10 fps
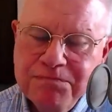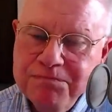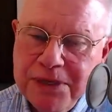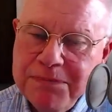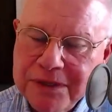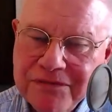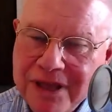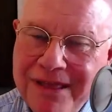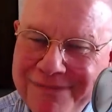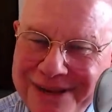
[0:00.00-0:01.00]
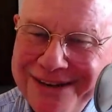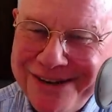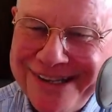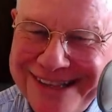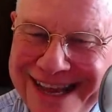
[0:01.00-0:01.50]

people have been doing